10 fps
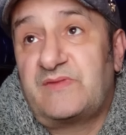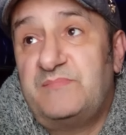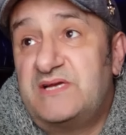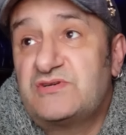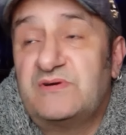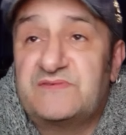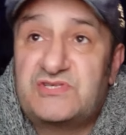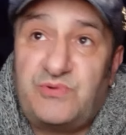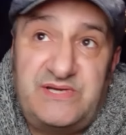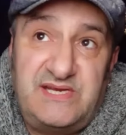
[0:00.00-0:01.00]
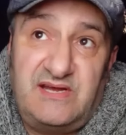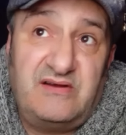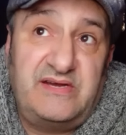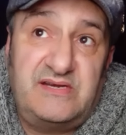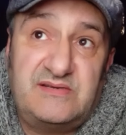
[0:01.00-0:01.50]
Madrimov is
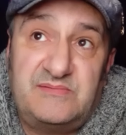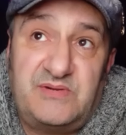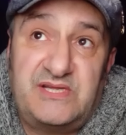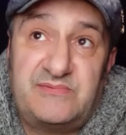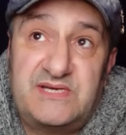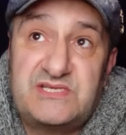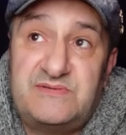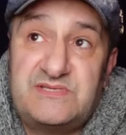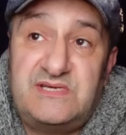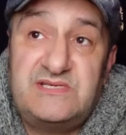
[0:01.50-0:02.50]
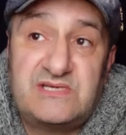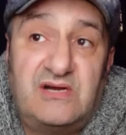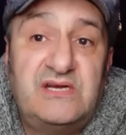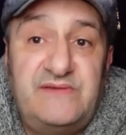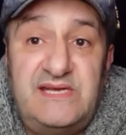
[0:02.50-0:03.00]
29, by the way. So he's
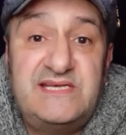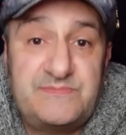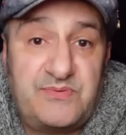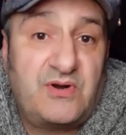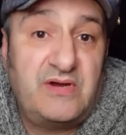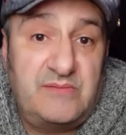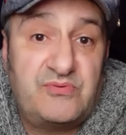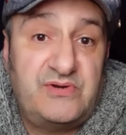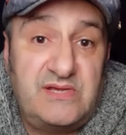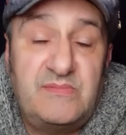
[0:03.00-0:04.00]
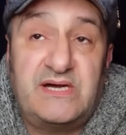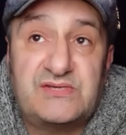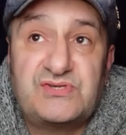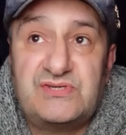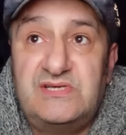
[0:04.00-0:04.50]
kind of in his prime pretty
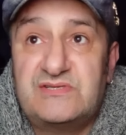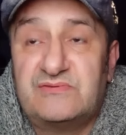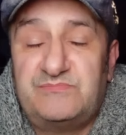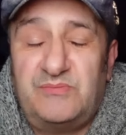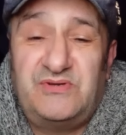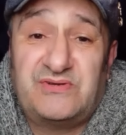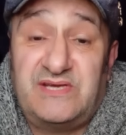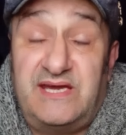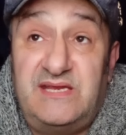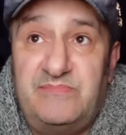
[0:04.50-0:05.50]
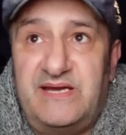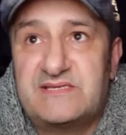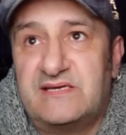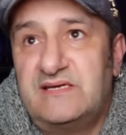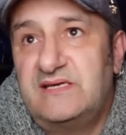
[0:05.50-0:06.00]
much. He's not, probably not going to get any
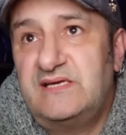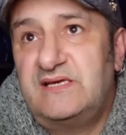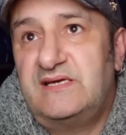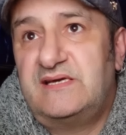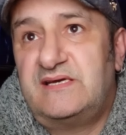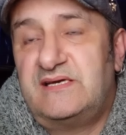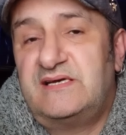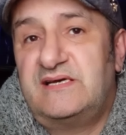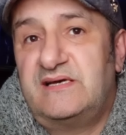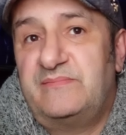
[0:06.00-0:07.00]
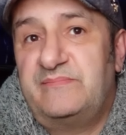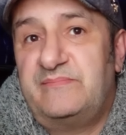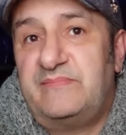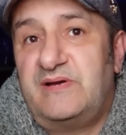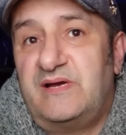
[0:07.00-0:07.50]
better.
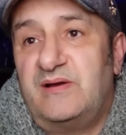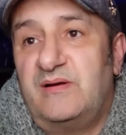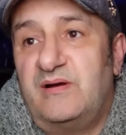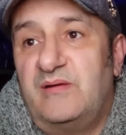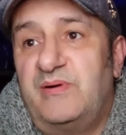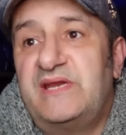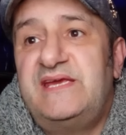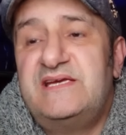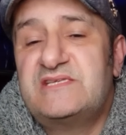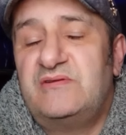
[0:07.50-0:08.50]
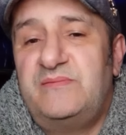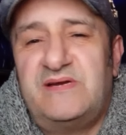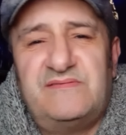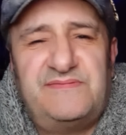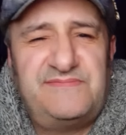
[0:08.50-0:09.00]
But he is only
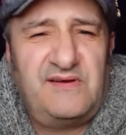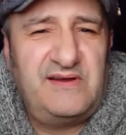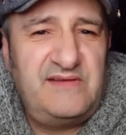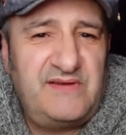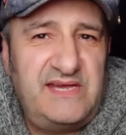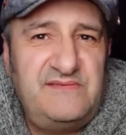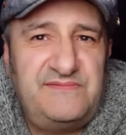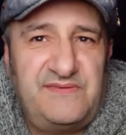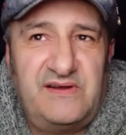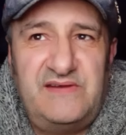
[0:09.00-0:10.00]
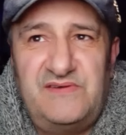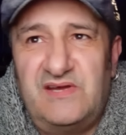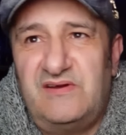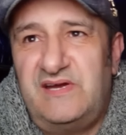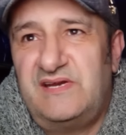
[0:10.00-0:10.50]
about 5'8",
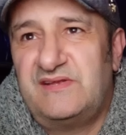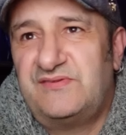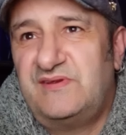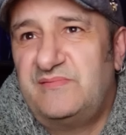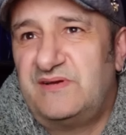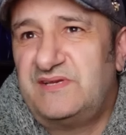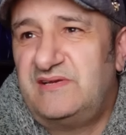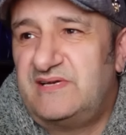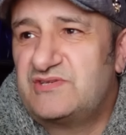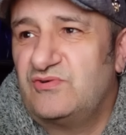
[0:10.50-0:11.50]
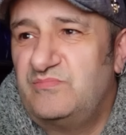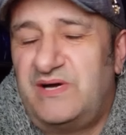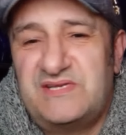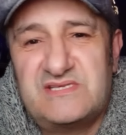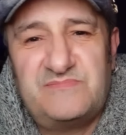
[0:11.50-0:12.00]
5'9". And I think, I don't know how tall
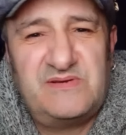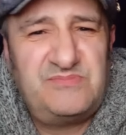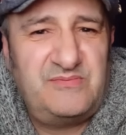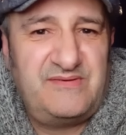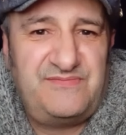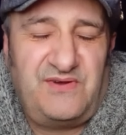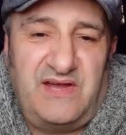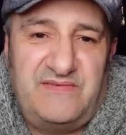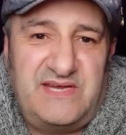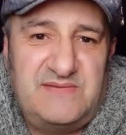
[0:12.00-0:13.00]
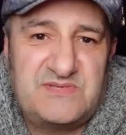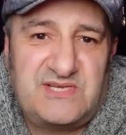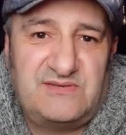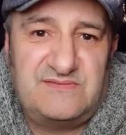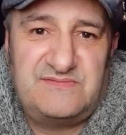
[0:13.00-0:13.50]
Bud is, but probably about 5'8"
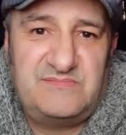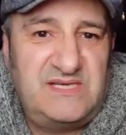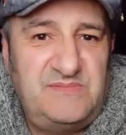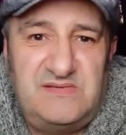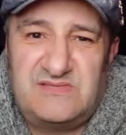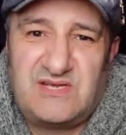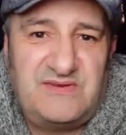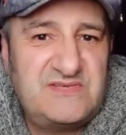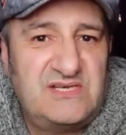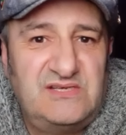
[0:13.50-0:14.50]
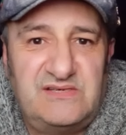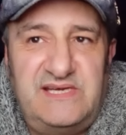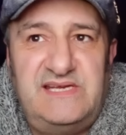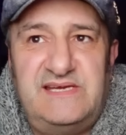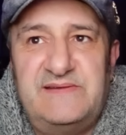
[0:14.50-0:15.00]
himself, maybe. So there isn't a lot
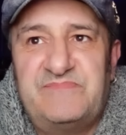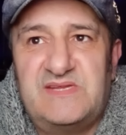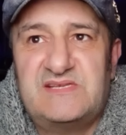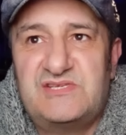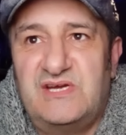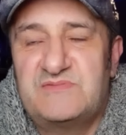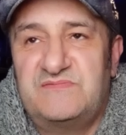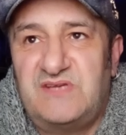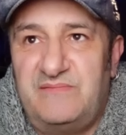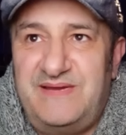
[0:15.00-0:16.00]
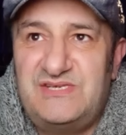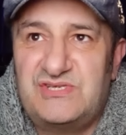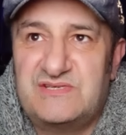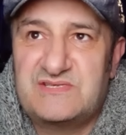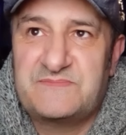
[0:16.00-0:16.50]
in it in terms of
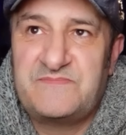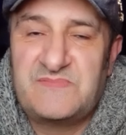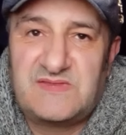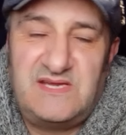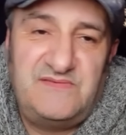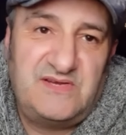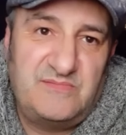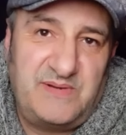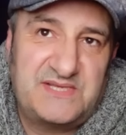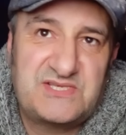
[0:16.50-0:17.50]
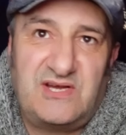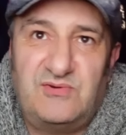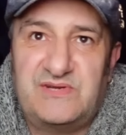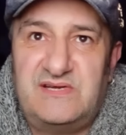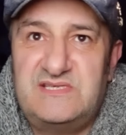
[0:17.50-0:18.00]
dimensions. Even though Bud's
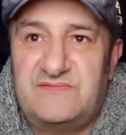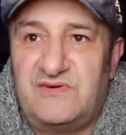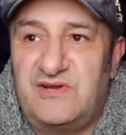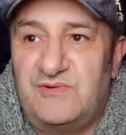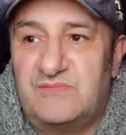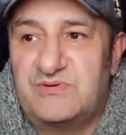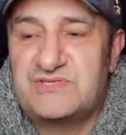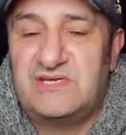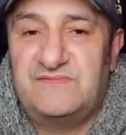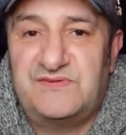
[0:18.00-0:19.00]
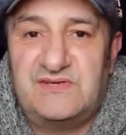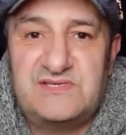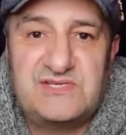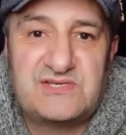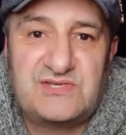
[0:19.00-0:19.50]
older, he's a very well-preserved
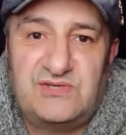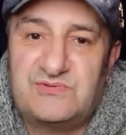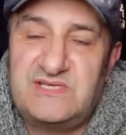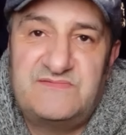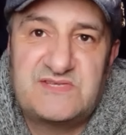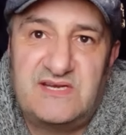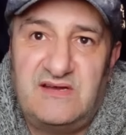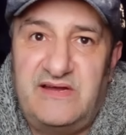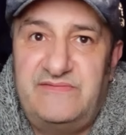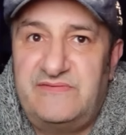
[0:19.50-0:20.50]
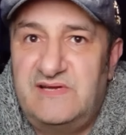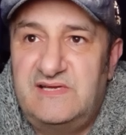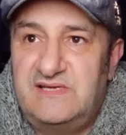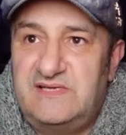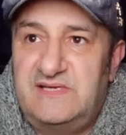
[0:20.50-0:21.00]
36, of course, lives the life.
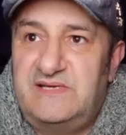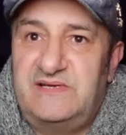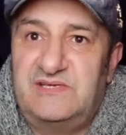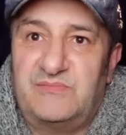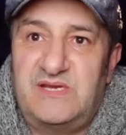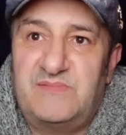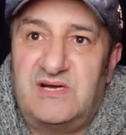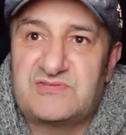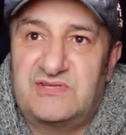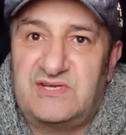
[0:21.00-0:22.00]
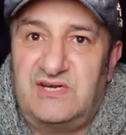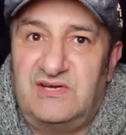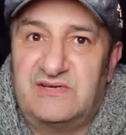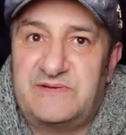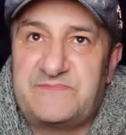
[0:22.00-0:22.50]
Not many miles on the
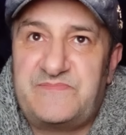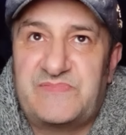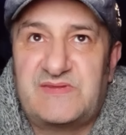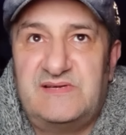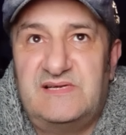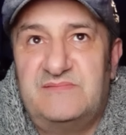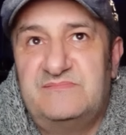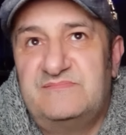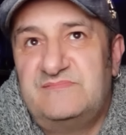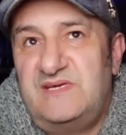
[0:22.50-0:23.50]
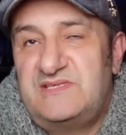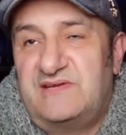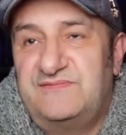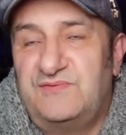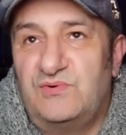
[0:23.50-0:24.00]
clock. He's
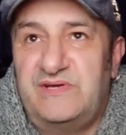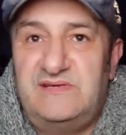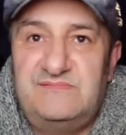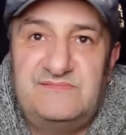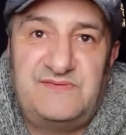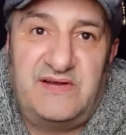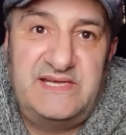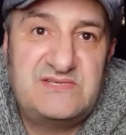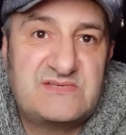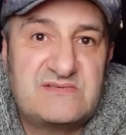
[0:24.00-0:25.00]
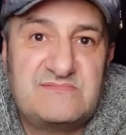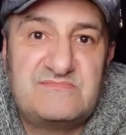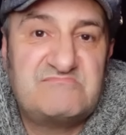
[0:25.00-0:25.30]
had 40 fights,